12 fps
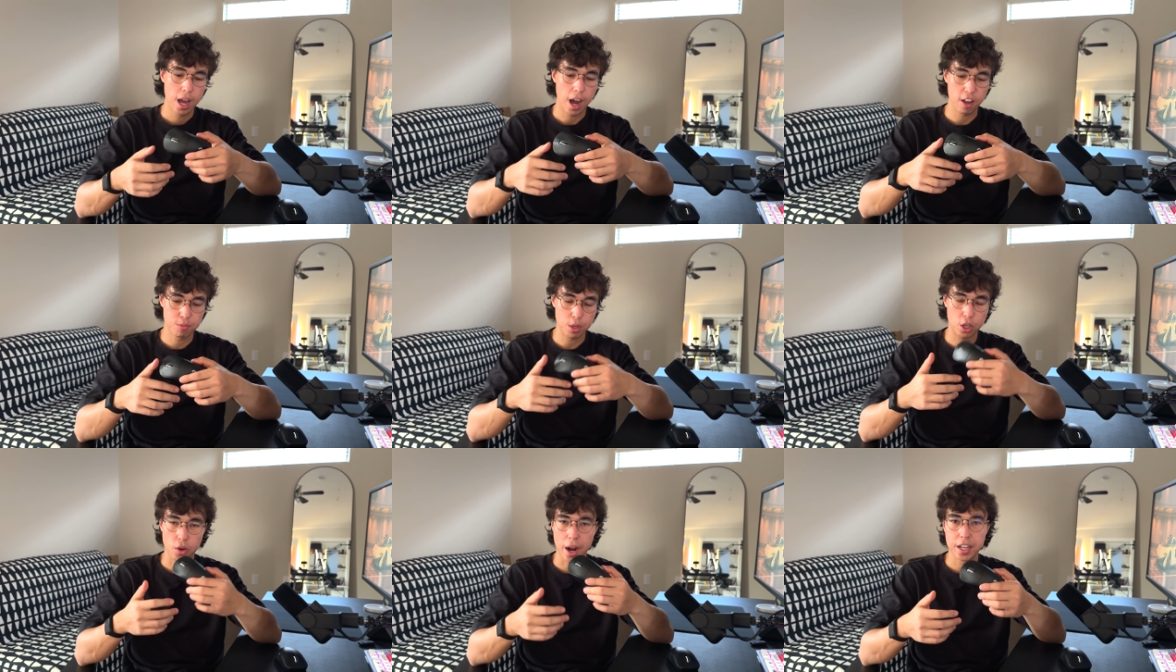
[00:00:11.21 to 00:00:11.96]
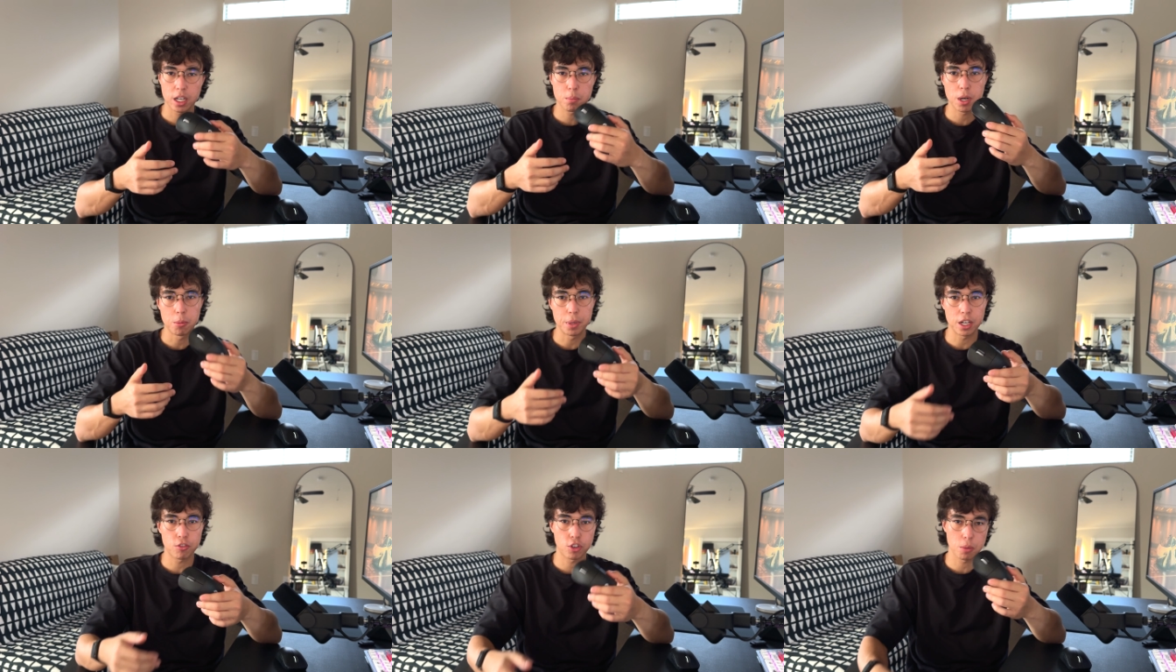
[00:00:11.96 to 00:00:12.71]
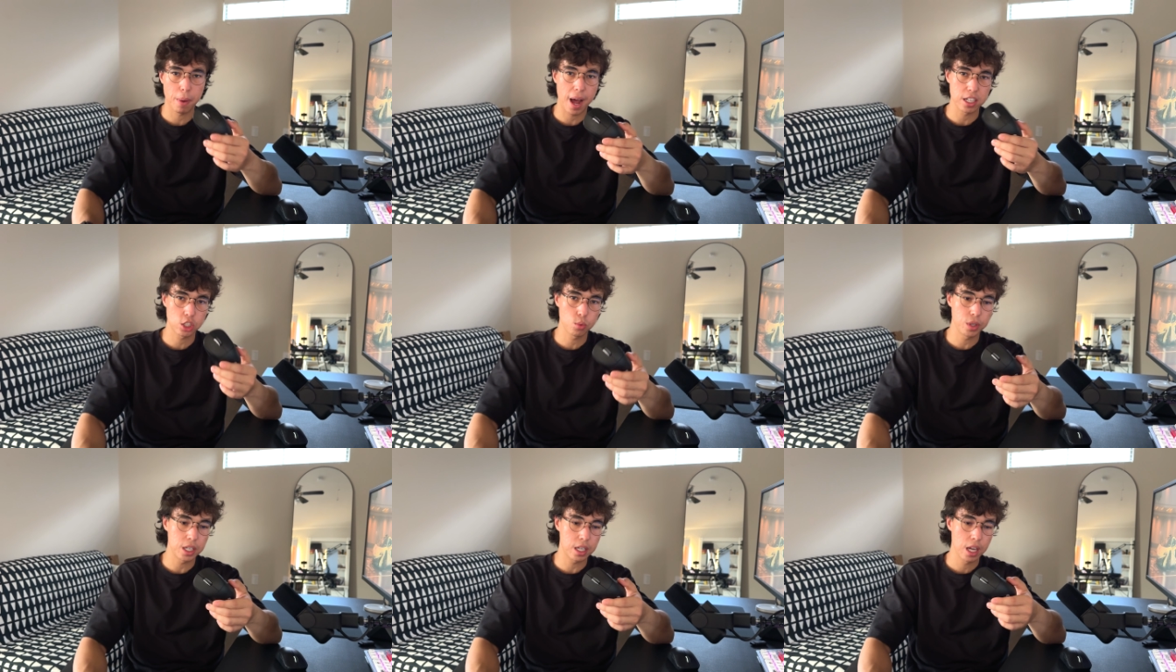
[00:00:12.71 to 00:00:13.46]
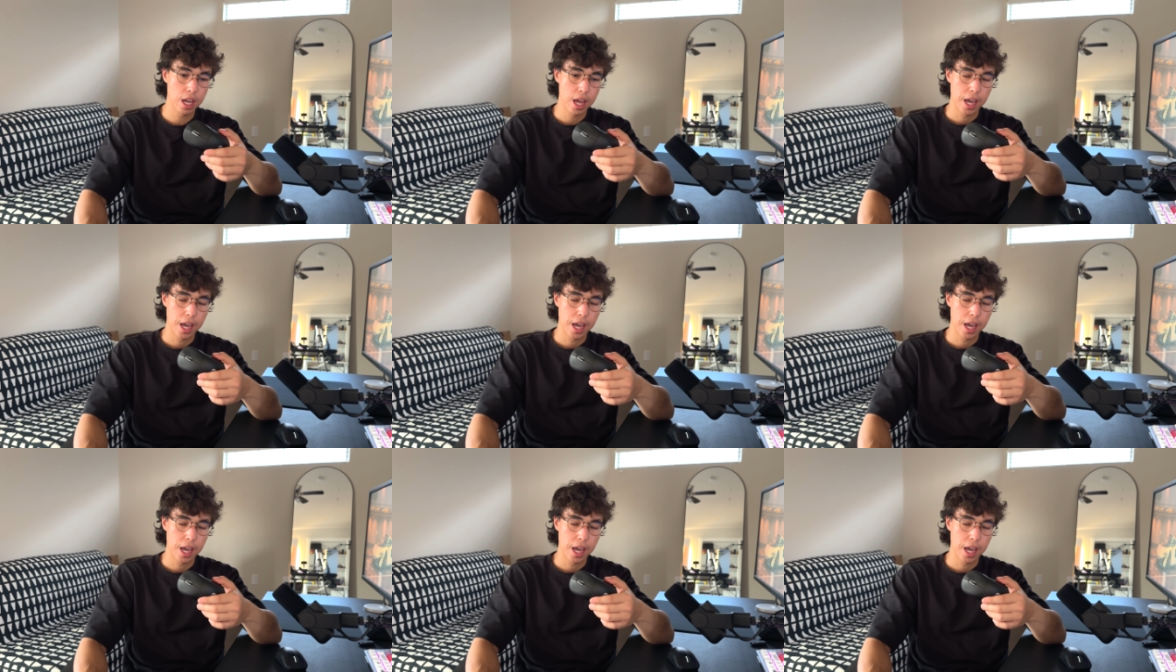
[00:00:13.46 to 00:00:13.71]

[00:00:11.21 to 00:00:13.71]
I've been grinding Premier for the past week,